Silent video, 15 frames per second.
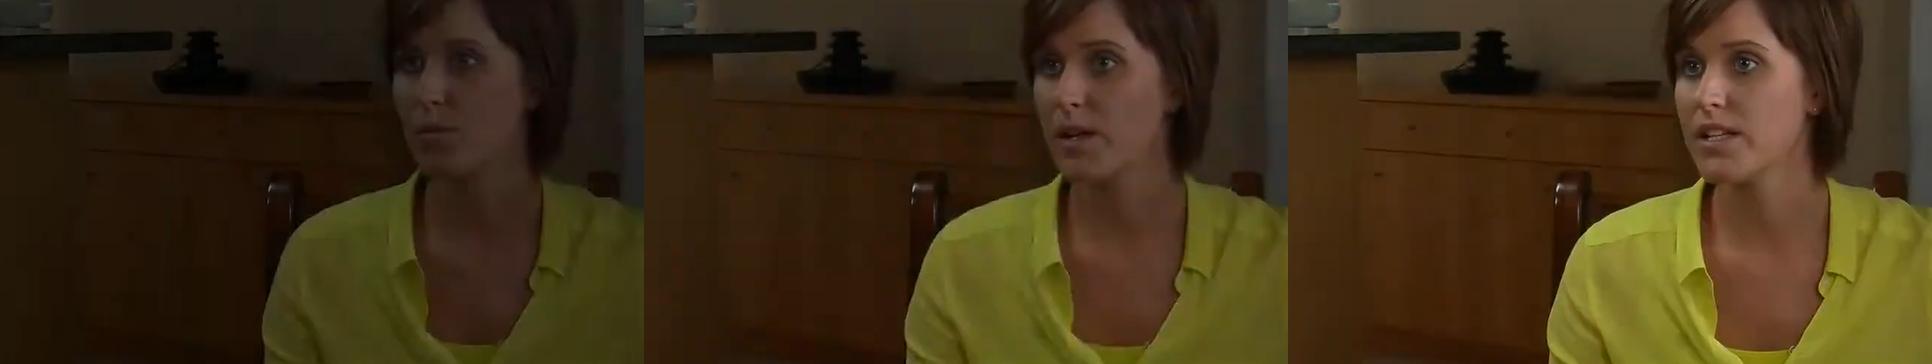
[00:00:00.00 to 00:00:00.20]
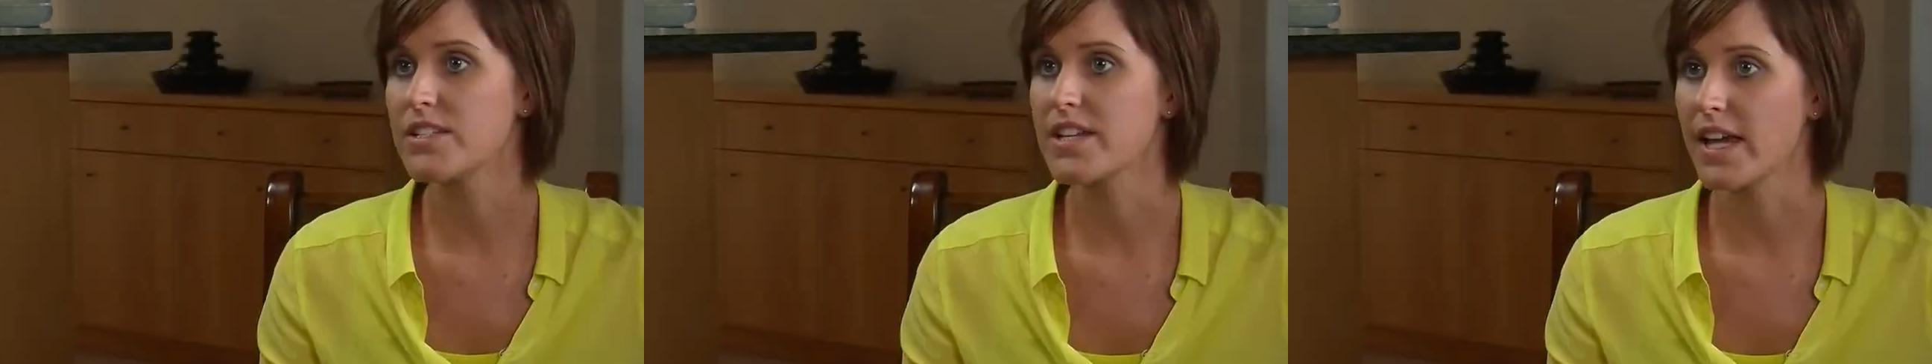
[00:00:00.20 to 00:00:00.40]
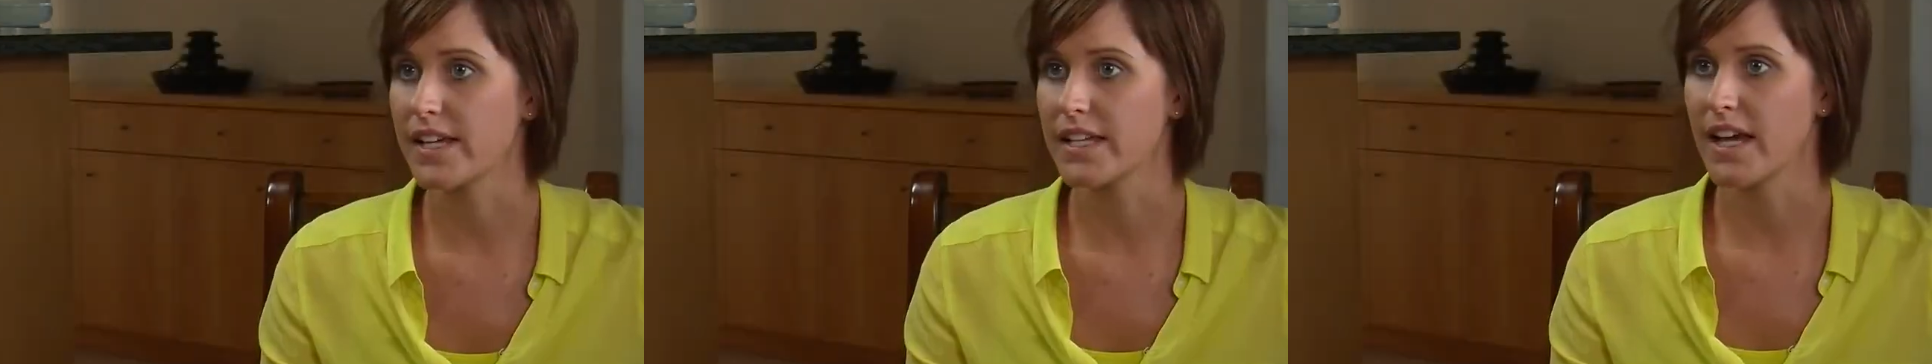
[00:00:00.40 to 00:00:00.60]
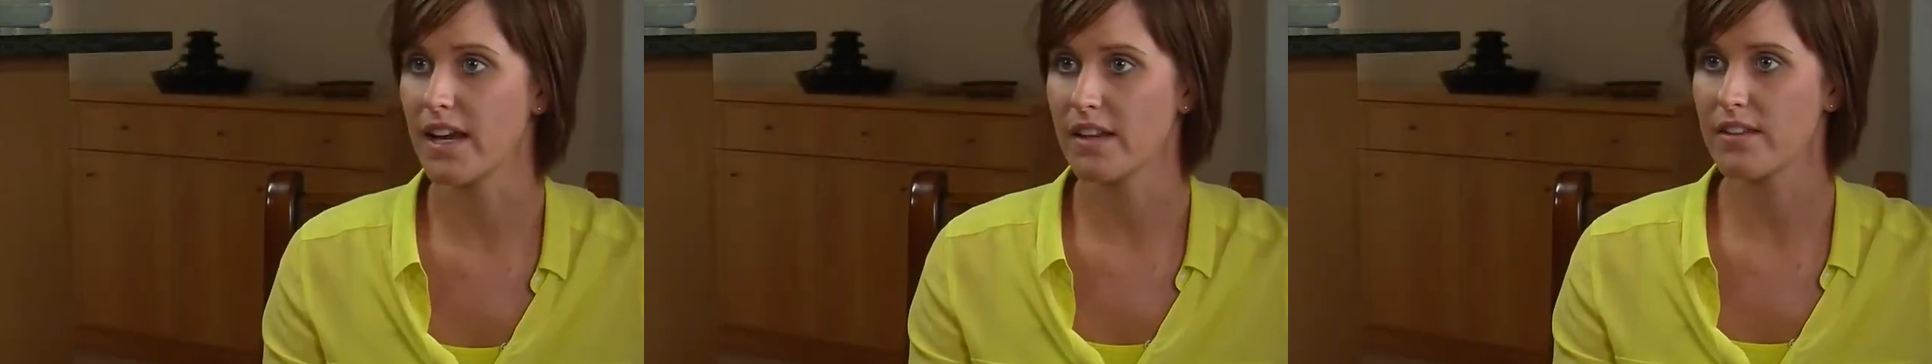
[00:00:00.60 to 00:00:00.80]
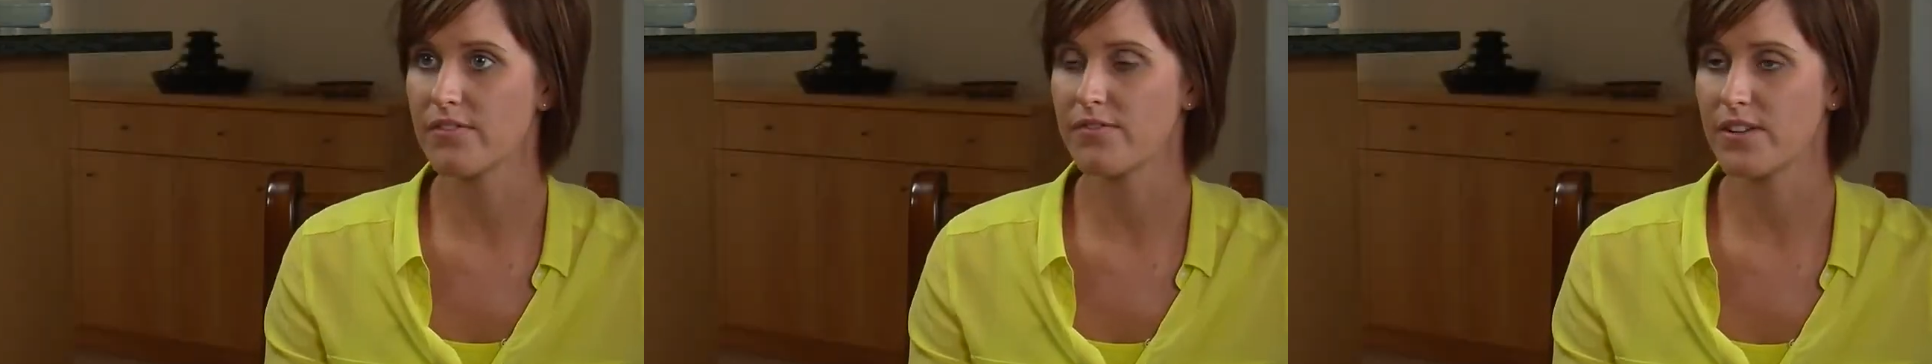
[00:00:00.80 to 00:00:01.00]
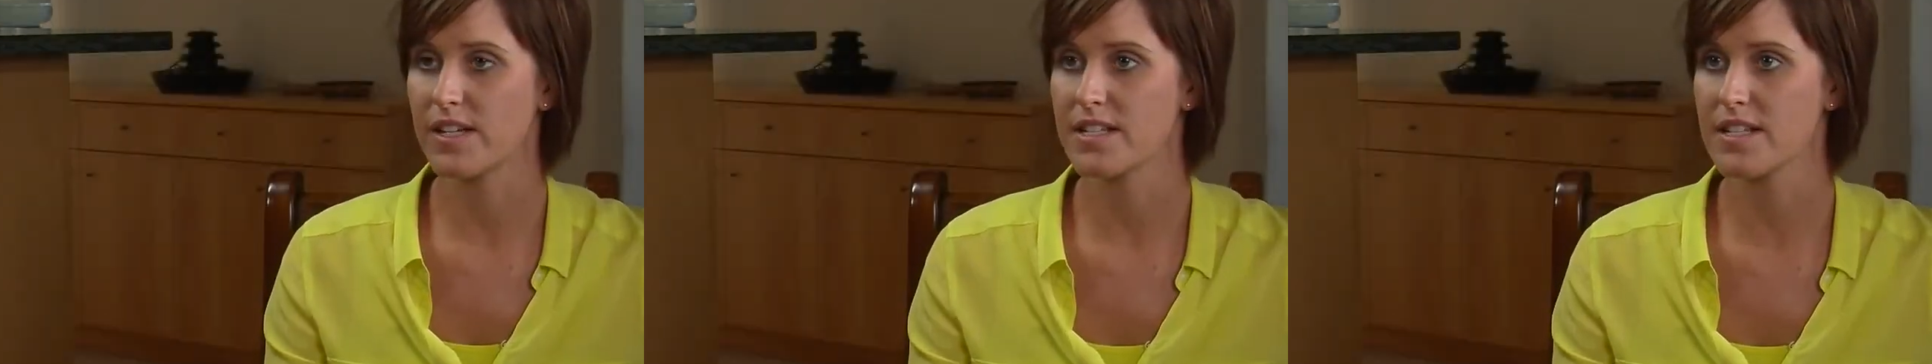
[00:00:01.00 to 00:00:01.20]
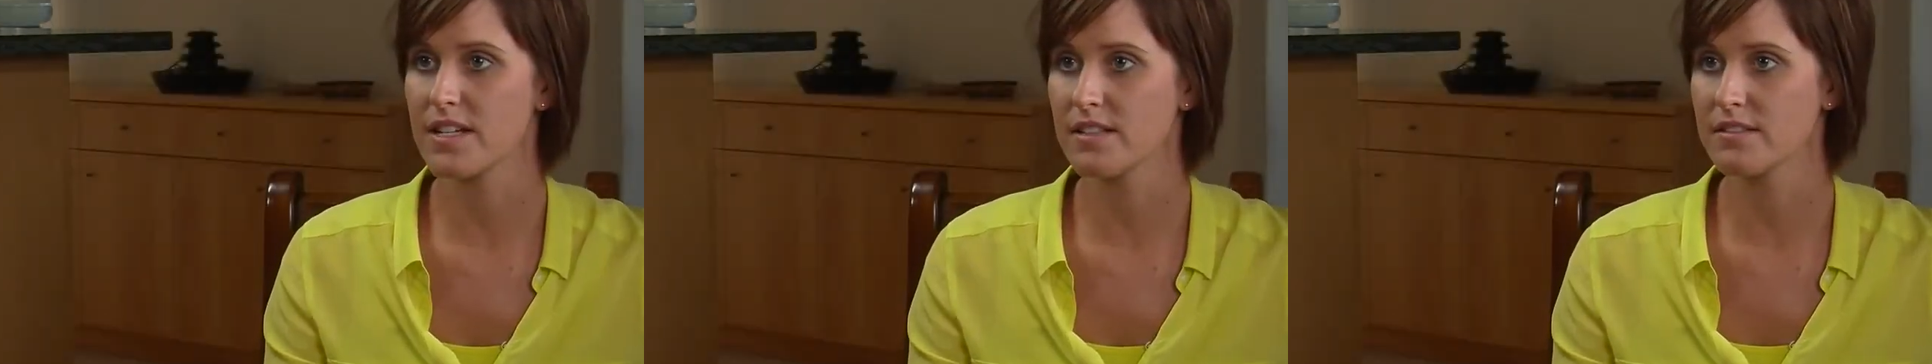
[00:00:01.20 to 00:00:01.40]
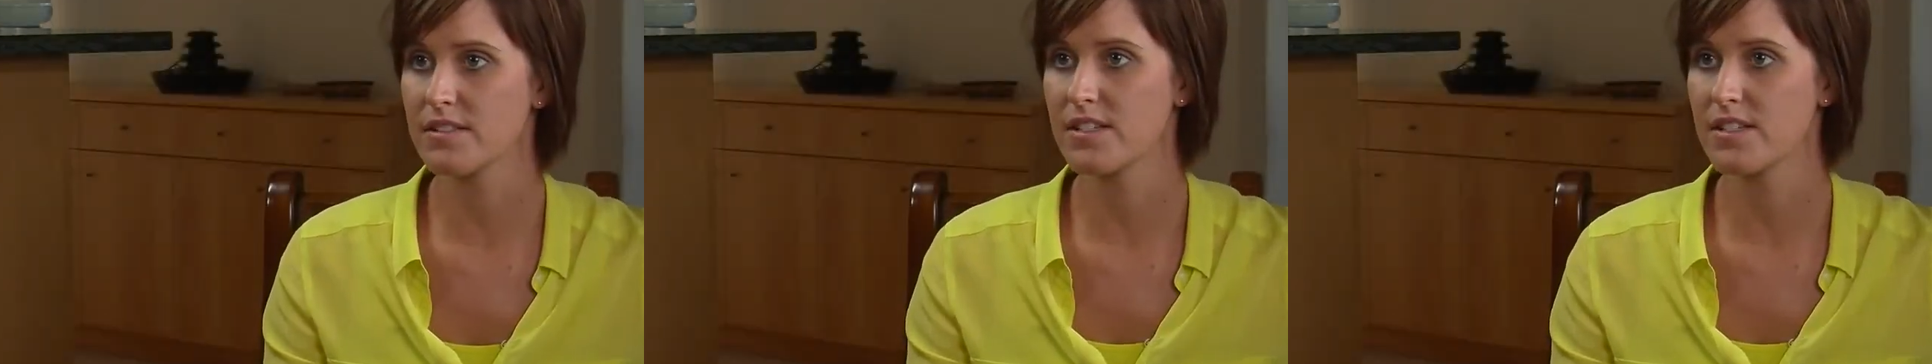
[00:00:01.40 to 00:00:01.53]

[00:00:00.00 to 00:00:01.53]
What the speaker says: when you take it out of the freezer,